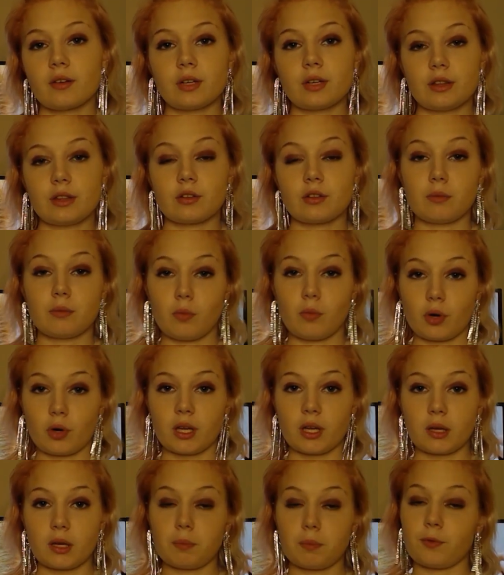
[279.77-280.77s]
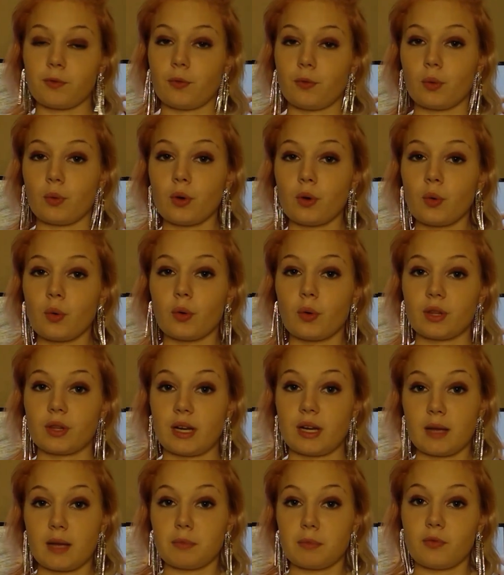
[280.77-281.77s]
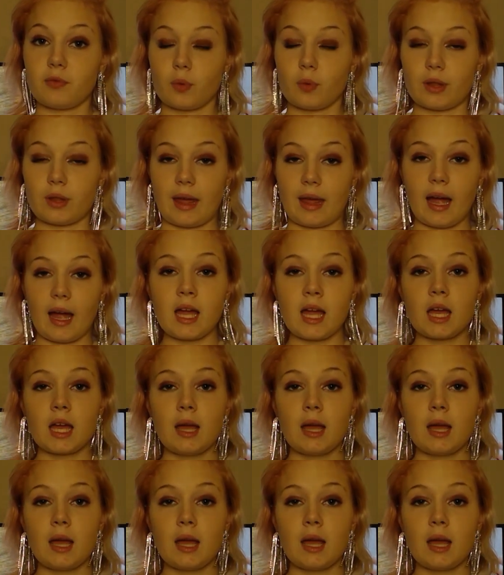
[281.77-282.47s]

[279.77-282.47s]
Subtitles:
either the morning before or the night before that.